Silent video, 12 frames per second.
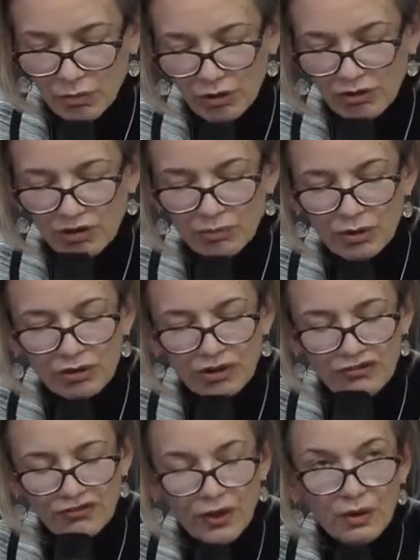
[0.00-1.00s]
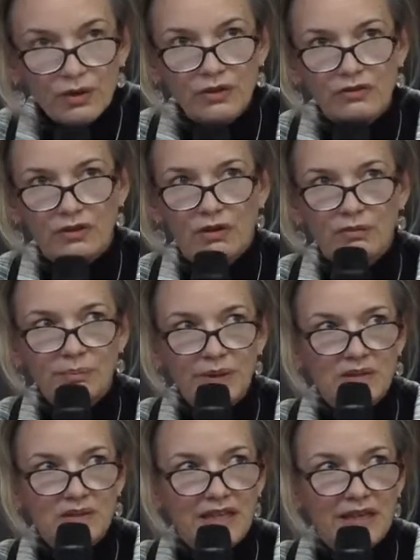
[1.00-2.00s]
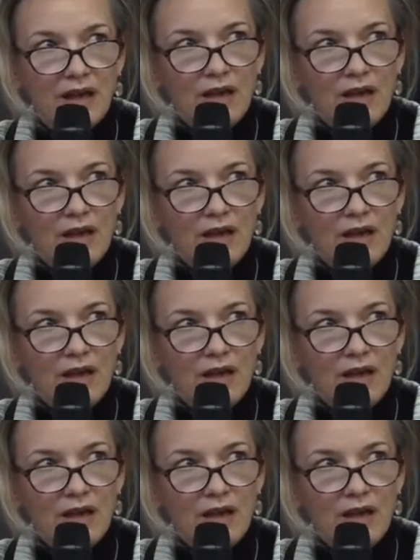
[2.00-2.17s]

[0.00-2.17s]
and more a focus on building